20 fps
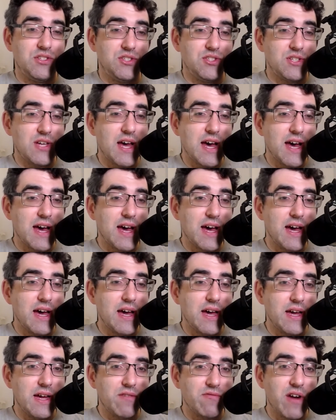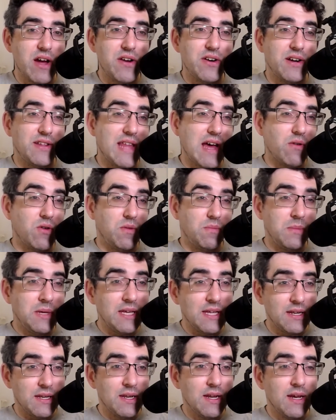router, and that would
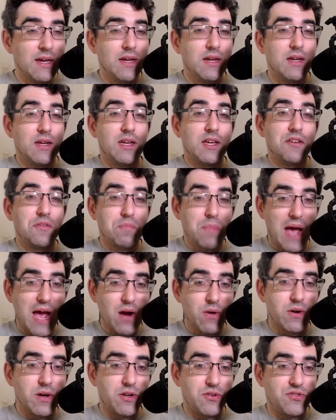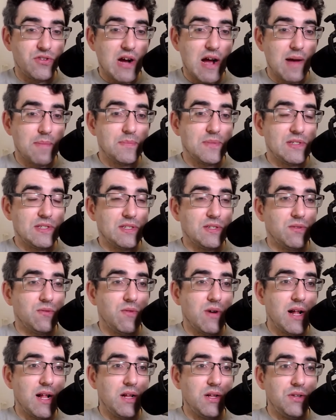mean power drops.
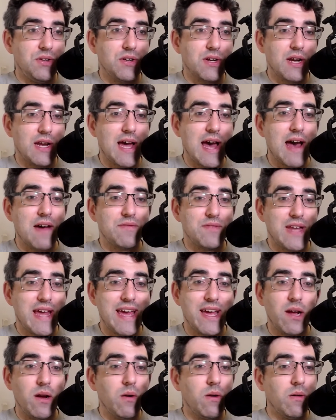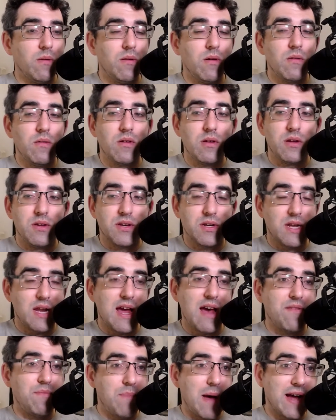Well, you're gonna have
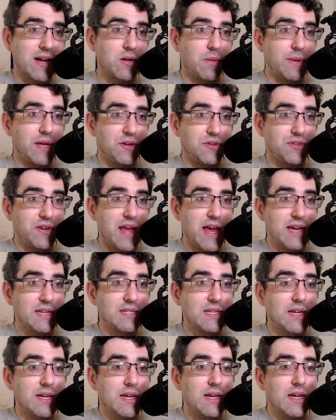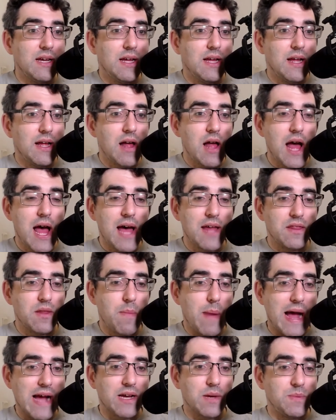backup internet, and the
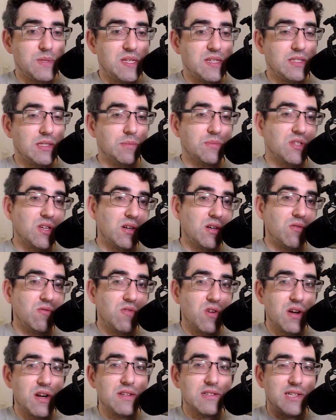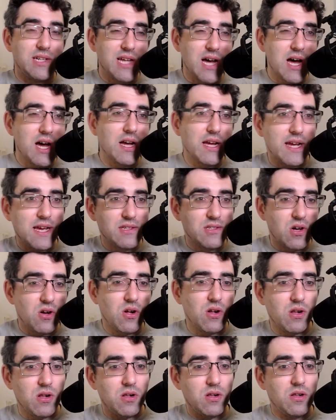backup system's gonna run as long as
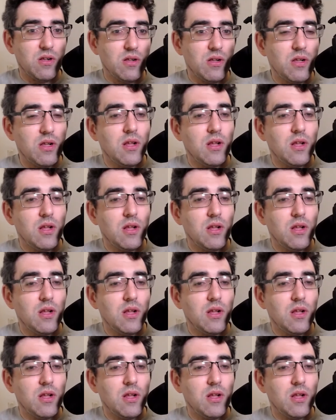all